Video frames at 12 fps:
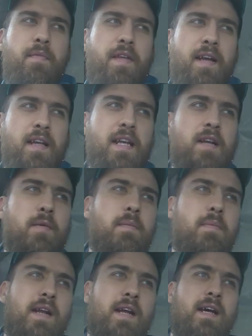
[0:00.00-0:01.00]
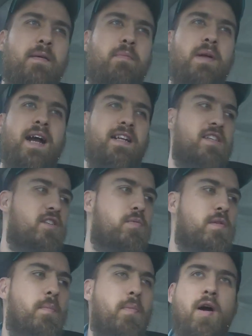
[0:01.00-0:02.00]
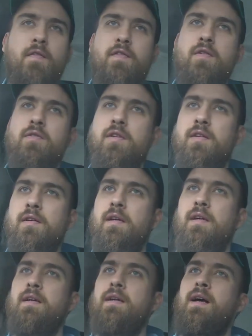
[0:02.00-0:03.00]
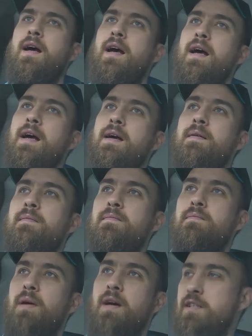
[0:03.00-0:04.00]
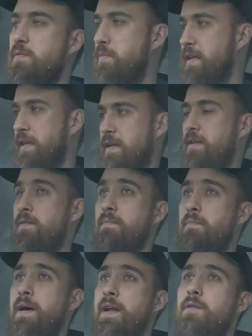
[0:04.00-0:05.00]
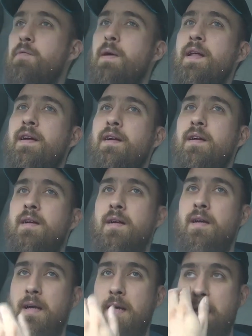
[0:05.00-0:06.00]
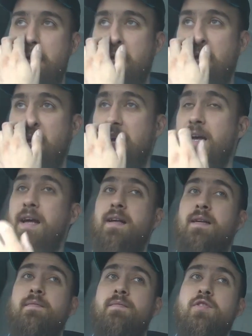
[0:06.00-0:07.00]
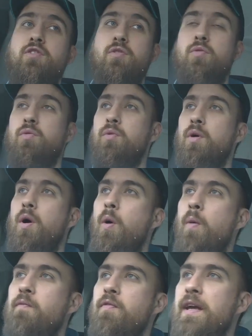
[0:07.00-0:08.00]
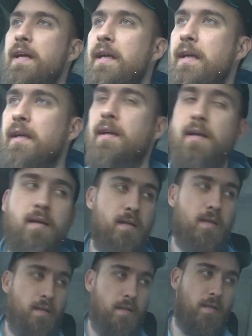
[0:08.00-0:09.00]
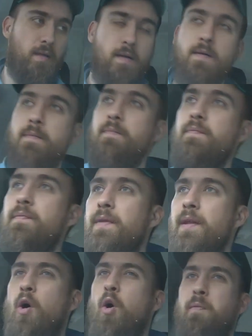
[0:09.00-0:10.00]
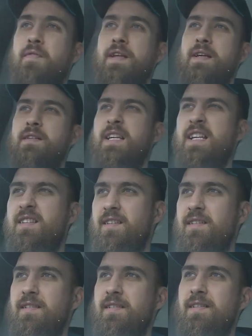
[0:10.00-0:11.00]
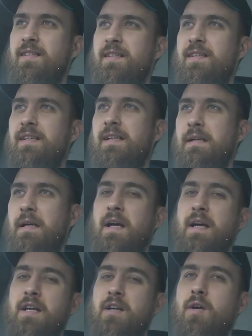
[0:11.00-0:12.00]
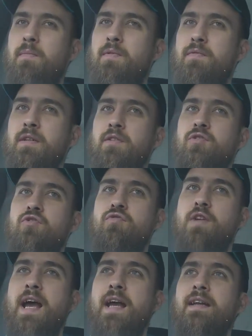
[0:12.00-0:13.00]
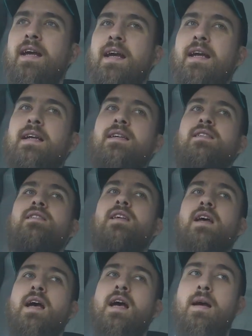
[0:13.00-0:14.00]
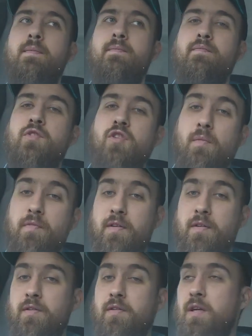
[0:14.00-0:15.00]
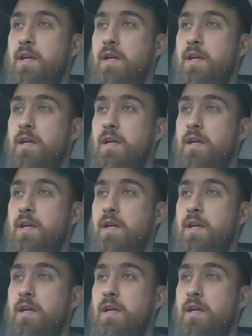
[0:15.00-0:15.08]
I think I need a wee bit of practice with the power float, and possibly in better weather. And so hopefully I'll get a couple of real dry days and something